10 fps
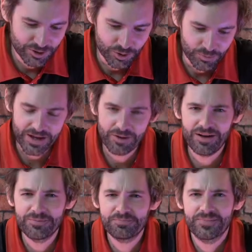Cool.
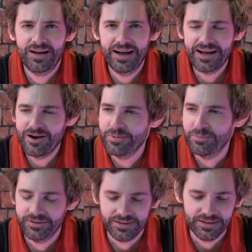Now, I can't
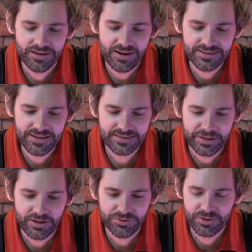remember, Tia, did I say
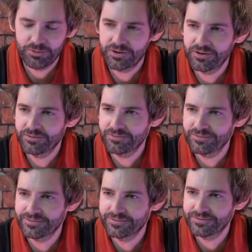something else that we're going
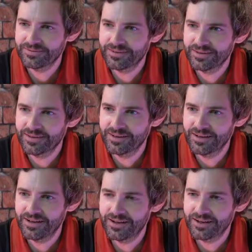
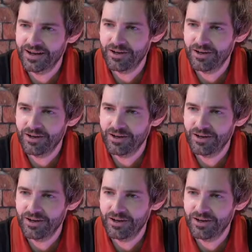to